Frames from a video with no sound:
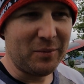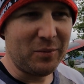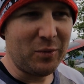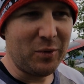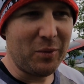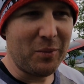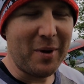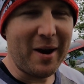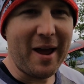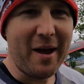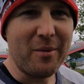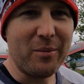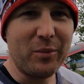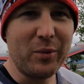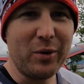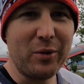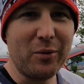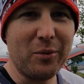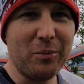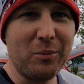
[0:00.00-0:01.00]
we went out and
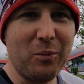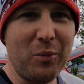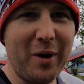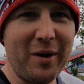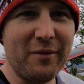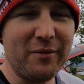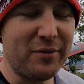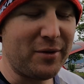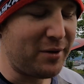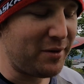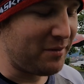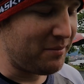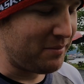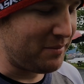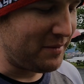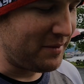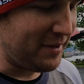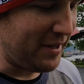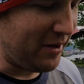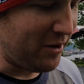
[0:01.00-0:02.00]
we were waiting for
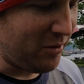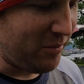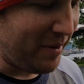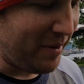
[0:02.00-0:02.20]
dinner